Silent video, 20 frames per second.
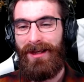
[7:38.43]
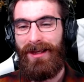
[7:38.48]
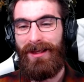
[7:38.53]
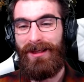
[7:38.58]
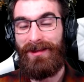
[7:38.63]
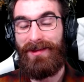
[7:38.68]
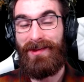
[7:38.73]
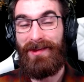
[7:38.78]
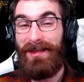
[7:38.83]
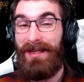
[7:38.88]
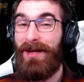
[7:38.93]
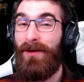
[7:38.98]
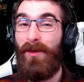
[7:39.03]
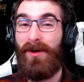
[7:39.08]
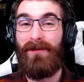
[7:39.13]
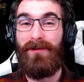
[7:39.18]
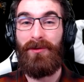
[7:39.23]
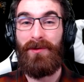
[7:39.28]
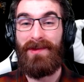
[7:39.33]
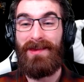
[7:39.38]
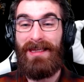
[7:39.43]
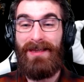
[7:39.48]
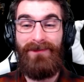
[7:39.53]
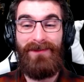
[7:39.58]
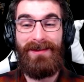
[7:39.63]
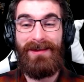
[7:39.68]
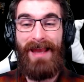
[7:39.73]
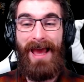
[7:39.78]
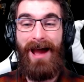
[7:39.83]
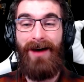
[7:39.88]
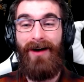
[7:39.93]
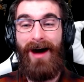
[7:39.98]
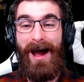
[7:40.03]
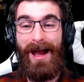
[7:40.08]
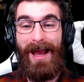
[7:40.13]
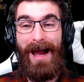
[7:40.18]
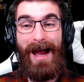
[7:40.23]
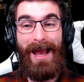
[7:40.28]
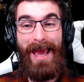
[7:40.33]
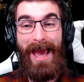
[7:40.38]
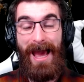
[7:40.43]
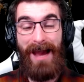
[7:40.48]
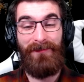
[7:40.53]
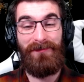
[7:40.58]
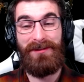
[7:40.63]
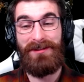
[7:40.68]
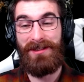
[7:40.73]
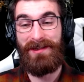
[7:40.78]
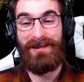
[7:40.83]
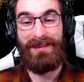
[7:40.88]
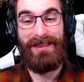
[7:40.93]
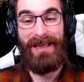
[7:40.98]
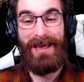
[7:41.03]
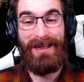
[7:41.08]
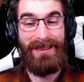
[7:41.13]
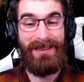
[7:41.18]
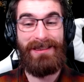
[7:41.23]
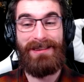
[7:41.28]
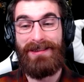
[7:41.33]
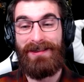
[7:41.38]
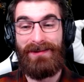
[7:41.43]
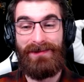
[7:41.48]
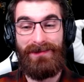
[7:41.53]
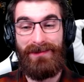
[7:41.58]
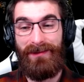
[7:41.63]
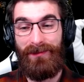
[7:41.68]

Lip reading: seeing one of those, even now, I have to just get into